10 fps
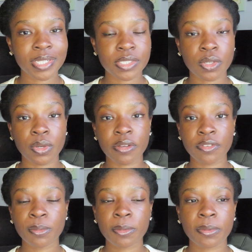So a
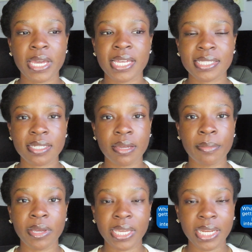few people asked
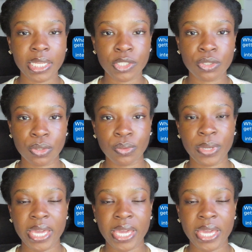about getting into